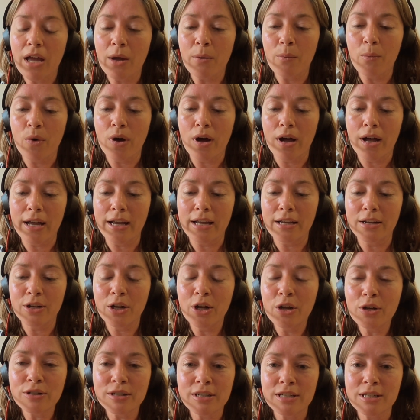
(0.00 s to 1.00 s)
And what I
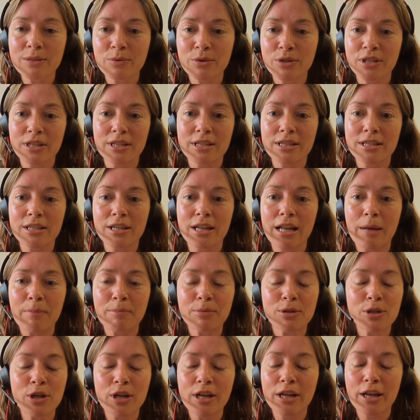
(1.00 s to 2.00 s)
noticed was this
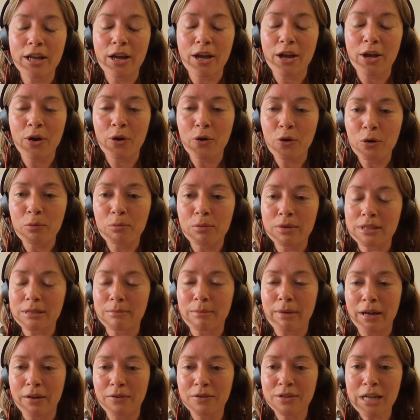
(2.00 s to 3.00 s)
absolutely enormous
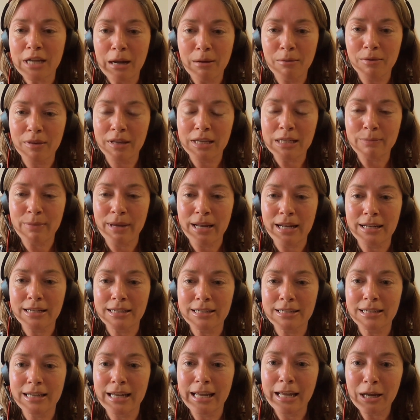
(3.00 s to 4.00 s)
amount of time that they
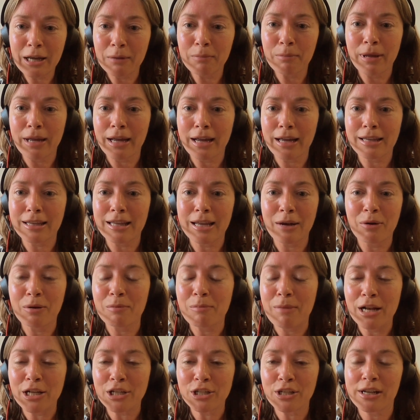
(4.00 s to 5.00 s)
spend hiccuping. And I
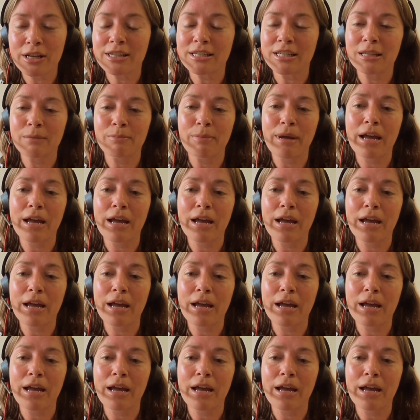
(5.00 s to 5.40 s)
would mention it to the